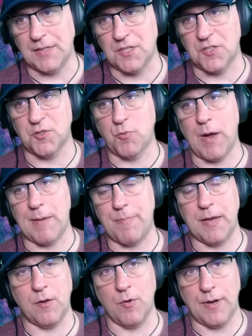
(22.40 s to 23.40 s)
I think this is why
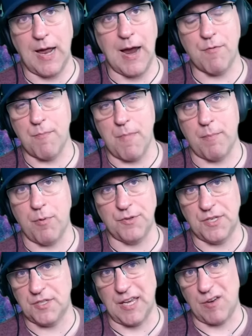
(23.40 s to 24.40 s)
Bitcoin, I
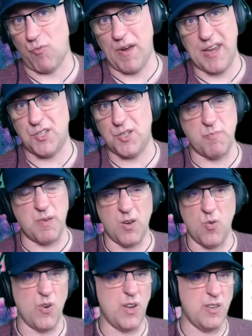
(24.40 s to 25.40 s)
remember this like range in
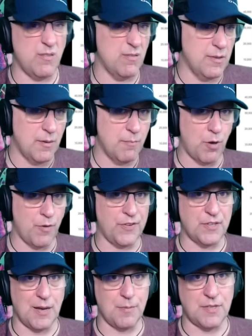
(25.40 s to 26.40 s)
Bitcoin,
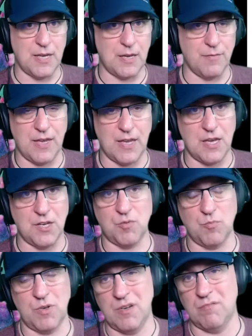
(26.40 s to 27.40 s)
perfect time to take a
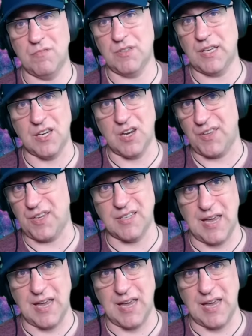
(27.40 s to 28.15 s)
vacation when like